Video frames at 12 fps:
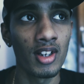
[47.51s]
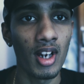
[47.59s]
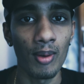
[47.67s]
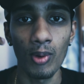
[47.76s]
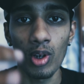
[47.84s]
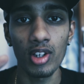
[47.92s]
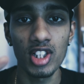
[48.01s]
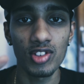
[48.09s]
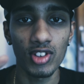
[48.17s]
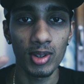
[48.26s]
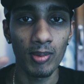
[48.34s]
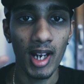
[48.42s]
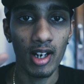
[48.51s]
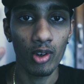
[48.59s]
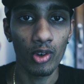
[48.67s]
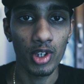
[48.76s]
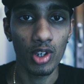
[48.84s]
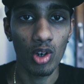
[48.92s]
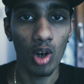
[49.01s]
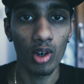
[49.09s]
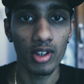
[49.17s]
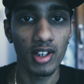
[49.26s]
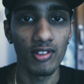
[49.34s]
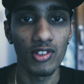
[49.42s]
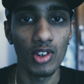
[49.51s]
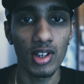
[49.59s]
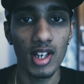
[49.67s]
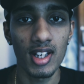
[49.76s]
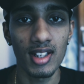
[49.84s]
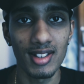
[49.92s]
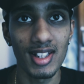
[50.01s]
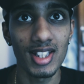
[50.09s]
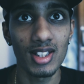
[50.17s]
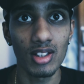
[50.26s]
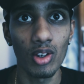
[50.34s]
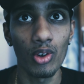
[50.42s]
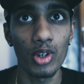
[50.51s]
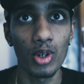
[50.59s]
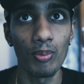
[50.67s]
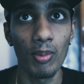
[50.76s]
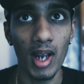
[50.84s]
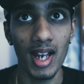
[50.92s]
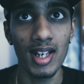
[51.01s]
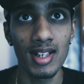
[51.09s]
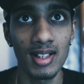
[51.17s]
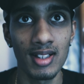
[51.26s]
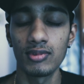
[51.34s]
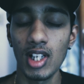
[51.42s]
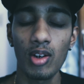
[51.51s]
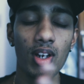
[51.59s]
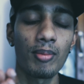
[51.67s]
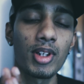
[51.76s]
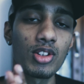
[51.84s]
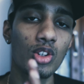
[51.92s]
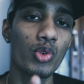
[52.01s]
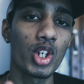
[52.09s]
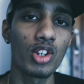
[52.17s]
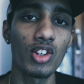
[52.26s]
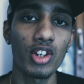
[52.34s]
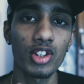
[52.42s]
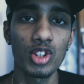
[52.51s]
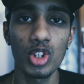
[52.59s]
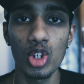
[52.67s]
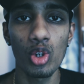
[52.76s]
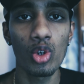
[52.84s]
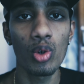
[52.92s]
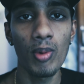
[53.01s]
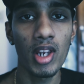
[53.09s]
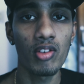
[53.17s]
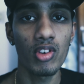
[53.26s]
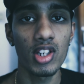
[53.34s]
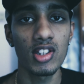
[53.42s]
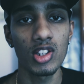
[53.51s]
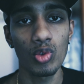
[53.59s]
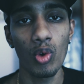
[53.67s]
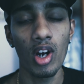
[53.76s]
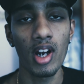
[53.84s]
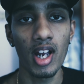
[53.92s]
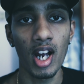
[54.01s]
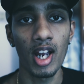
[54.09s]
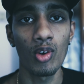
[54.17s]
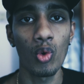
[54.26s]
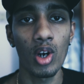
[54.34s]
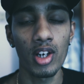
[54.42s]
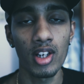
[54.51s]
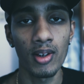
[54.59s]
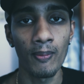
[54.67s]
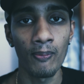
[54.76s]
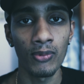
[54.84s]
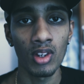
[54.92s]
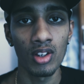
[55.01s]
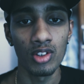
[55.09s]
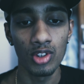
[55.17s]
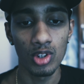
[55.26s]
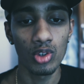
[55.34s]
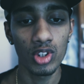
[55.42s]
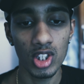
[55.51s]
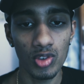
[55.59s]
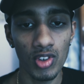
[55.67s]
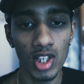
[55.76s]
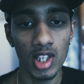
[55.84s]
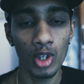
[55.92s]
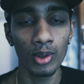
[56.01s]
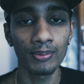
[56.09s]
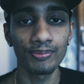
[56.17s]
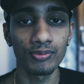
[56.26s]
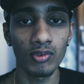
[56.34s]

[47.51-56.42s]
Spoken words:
apologies for the bad audio quality if you're getting this audio bad. Now coming to the video, there are two main reasons why I wanna do this video.